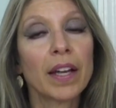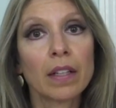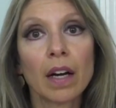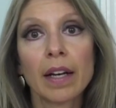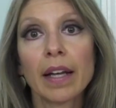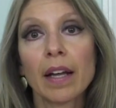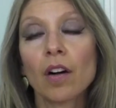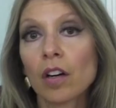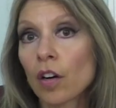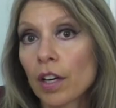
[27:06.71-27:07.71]
that got
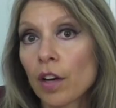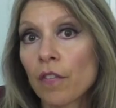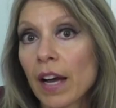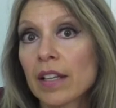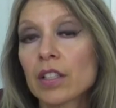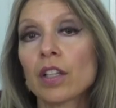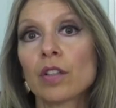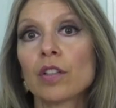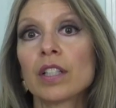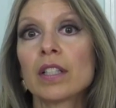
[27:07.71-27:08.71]

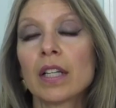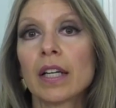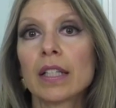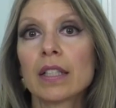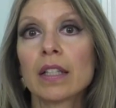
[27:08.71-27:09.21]
cardiovascular disease,